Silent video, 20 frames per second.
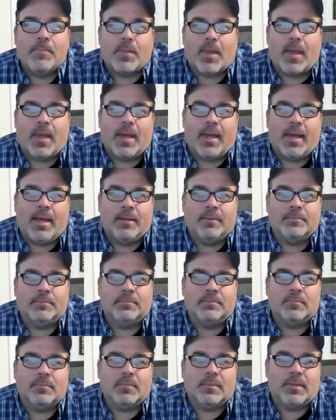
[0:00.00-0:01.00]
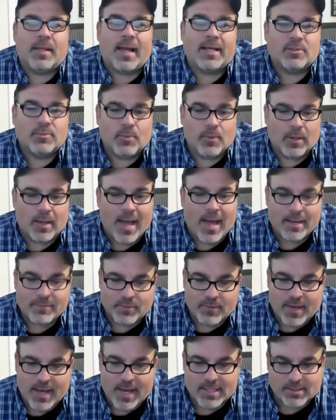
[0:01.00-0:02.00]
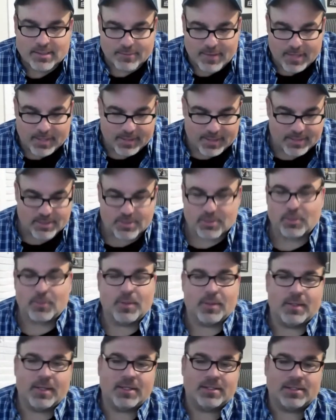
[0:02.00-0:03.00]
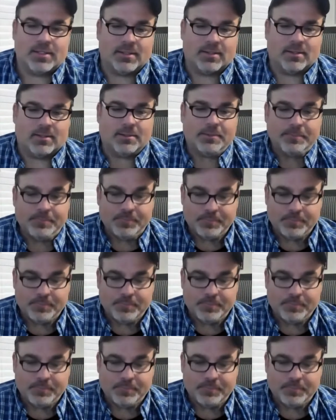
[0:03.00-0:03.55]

And that's where a lot of you guys have got to get to with this, is